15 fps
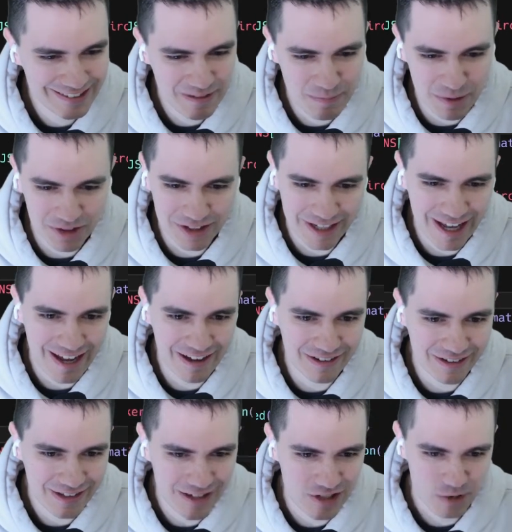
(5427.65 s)
building out
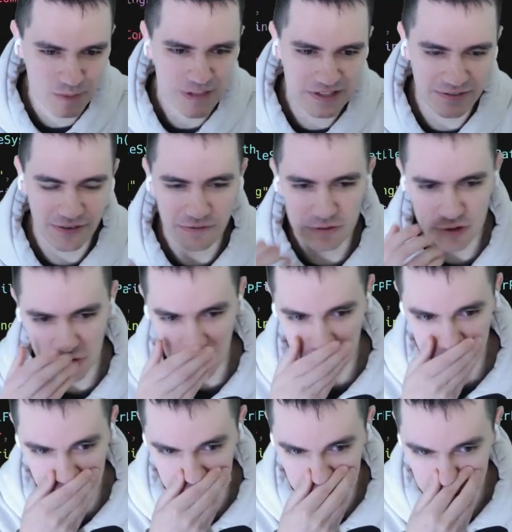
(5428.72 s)
each piece of
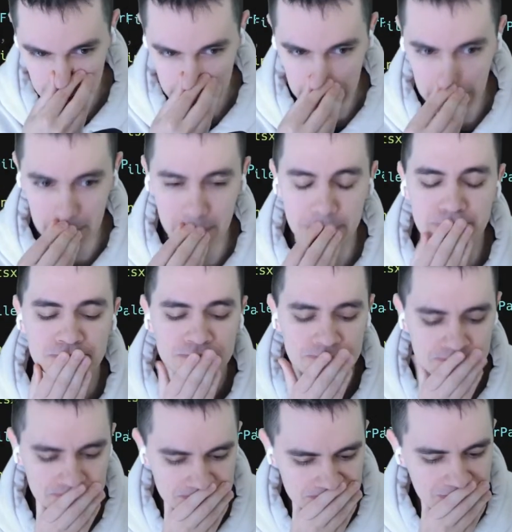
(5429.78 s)
infrastructure.
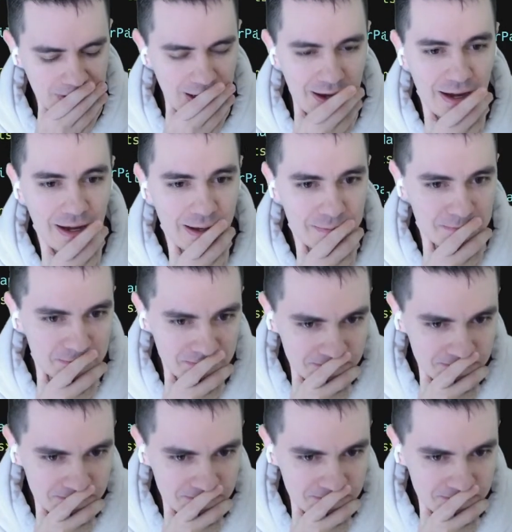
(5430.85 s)
Yeah,